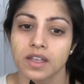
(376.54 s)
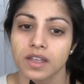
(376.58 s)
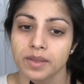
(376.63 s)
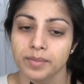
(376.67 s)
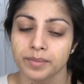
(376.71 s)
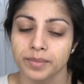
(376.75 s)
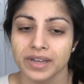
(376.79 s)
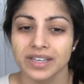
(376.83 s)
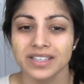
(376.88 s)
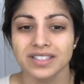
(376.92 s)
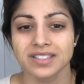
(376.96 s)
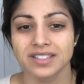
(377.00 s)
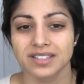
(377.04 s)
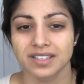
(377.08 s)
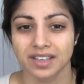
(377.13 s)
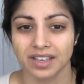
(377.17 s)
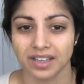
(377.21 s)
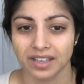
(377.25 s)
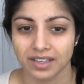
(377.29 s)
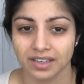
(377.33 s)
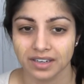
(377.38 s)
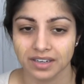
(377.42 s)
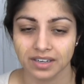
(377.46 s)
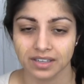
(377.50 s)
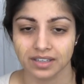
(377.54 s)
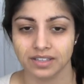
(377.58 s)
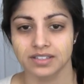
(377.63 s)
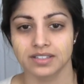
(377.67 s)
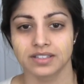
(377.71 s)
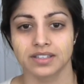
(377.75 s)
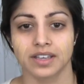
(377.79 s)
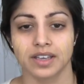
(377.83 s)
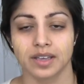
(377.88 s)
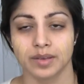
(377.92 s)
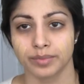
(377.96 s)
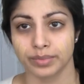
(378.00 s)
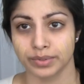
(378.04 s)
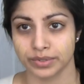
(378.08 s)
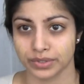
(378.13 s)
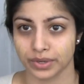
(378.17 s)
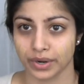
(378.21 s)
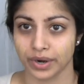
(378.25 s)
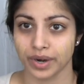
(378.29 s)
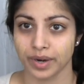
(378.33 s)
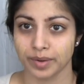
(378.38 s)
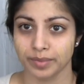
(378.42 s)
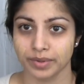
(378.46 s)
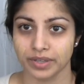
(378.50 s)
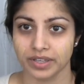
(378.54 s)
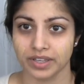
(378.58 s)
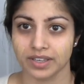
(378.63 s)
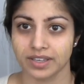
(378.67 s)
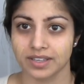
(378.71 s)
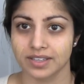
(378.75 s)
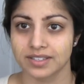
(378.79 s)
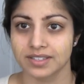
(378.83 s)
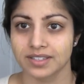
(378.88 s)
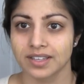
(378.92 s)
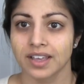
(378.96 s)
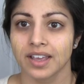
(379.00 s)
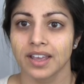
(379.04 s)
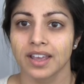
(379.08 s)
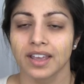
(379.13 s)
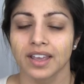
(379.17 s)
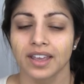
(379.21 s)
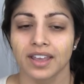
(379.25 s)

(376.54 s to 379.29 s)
And my skin is like bizarre because